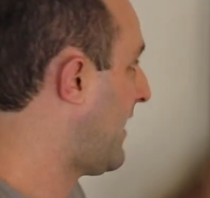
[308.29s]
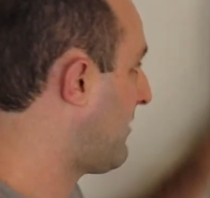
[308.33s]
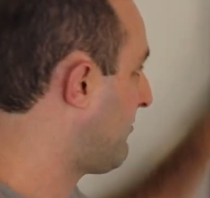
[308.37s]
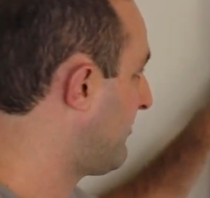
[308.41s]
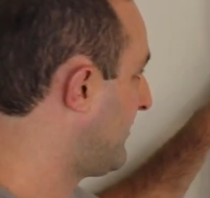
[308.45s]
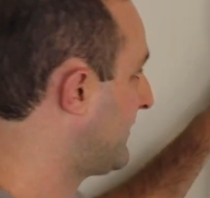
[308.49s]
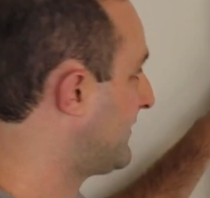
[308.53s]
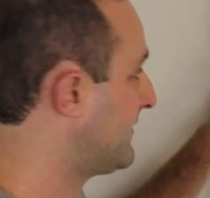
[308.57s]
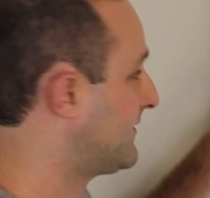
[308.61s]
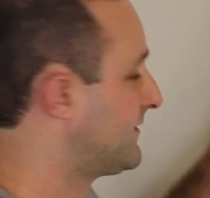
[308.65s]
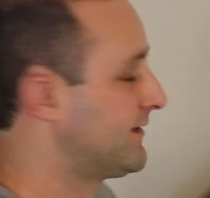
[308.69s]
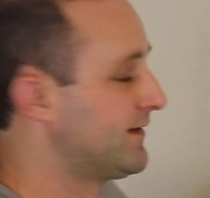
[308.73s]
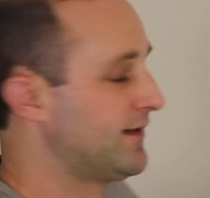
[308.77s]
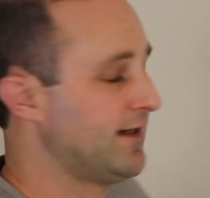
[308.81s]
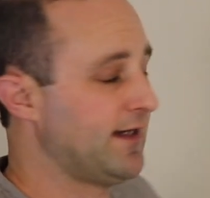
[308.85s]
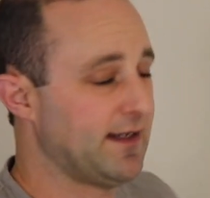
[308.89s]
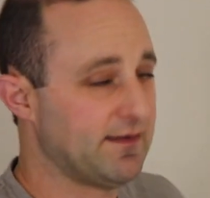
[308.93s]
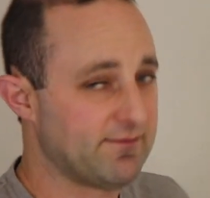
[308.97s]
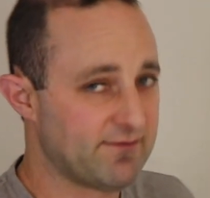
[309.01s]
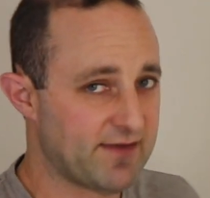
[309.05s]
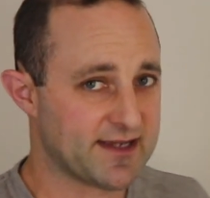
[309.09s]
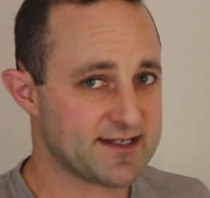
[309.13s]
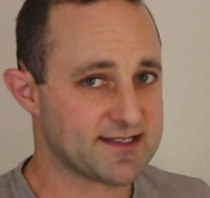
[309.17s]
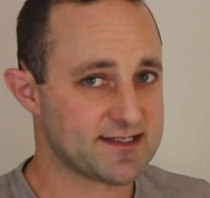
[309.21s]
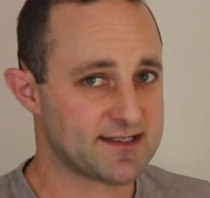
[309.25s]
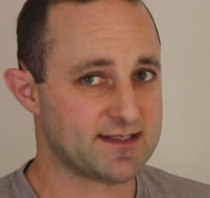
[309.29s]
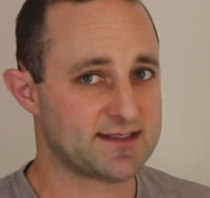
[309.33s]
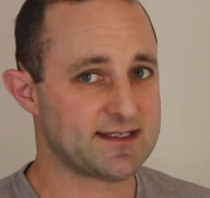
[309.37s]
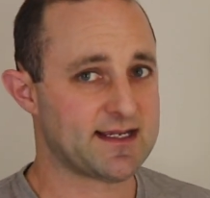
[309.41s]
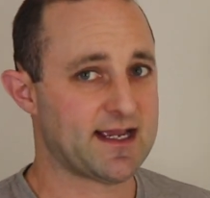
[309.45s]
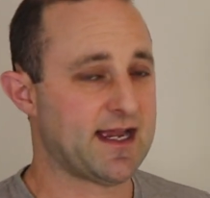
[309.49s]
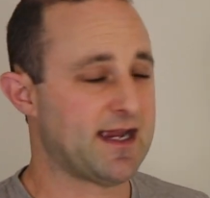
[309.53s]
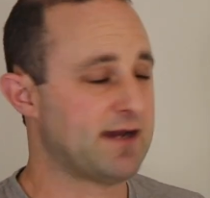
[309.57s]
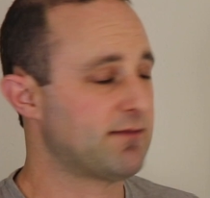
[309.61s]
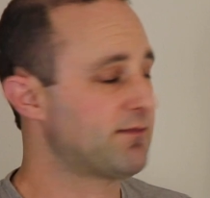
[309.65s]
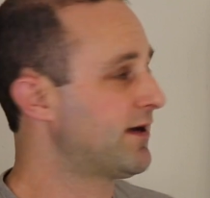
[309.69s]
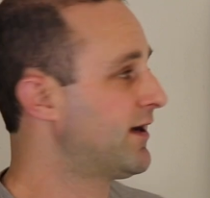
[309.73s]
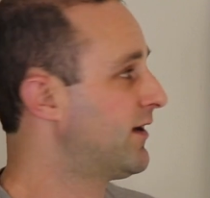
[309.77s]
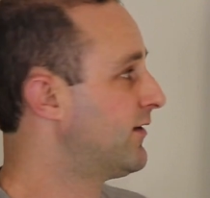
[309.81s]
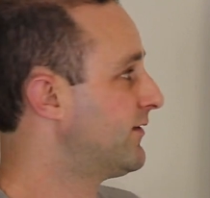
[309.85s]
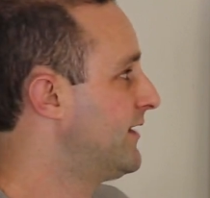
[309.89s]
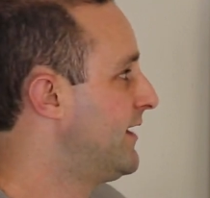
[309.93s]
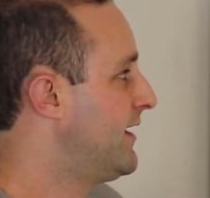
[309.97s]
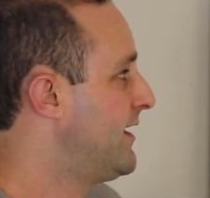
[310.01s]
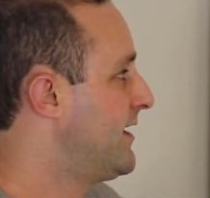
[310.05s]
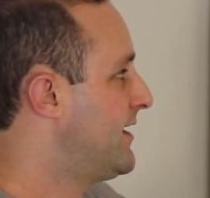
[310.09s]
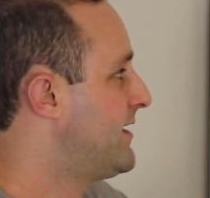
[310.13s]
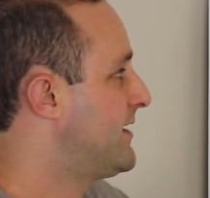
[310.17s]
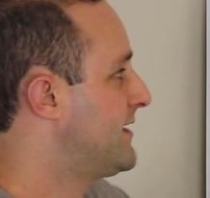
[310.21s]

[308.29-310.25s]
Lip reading: I went the invest the time route.